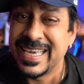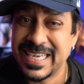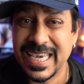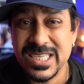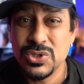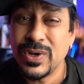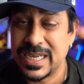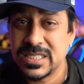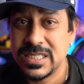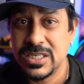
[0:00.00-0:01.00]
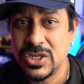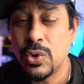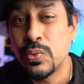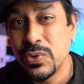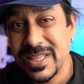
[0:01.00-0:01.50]
In case you guys didn't
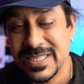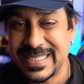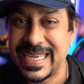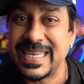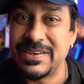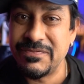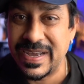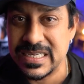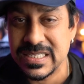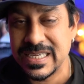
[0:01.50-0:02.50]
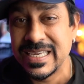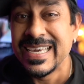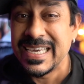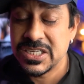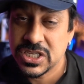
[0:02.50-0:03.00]
know, real estate investing
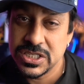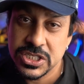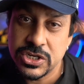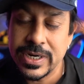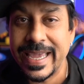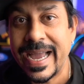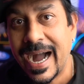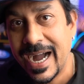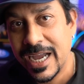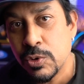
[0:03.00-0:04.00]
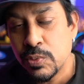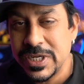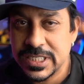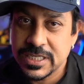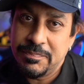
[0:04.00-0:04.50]
is considered a high
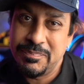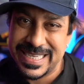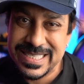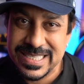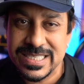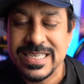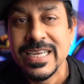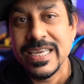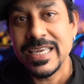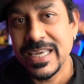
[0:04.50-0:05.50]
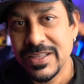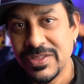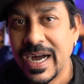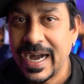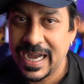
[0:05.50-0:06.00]
risk business
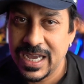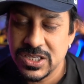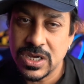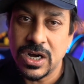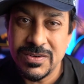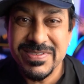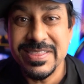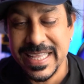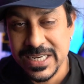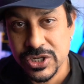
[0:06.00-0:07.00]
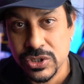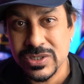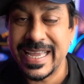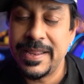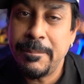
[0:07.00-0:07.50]
in the eyes of
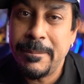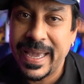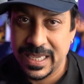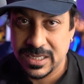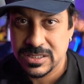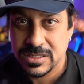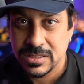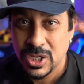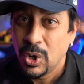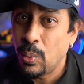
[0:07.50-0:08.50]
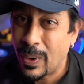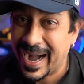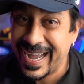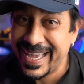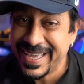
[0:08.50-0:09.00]
lenders and banks.
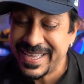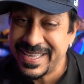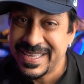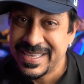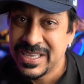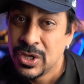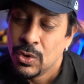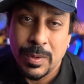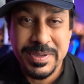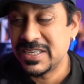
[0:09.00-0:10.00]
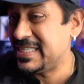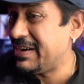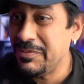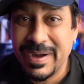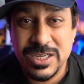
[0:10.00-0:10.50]
Why? Well, because
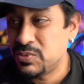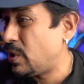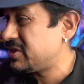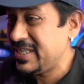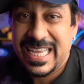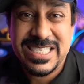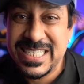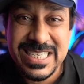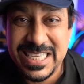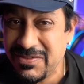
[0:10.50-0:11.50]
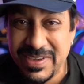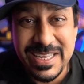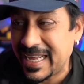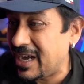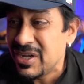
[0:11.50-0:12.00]
everybody's watching HD
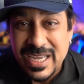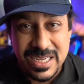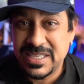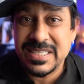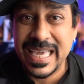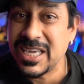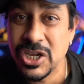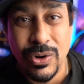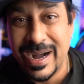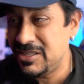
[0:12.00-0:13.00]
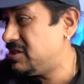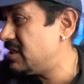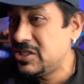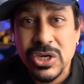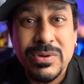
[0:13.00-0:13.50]
TV now and think they can go out and
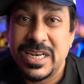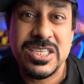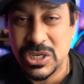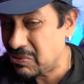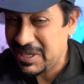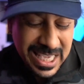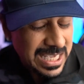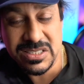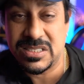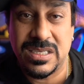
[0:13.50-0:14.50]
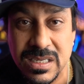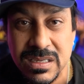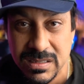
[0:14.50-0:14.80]
just do it. It's so easy.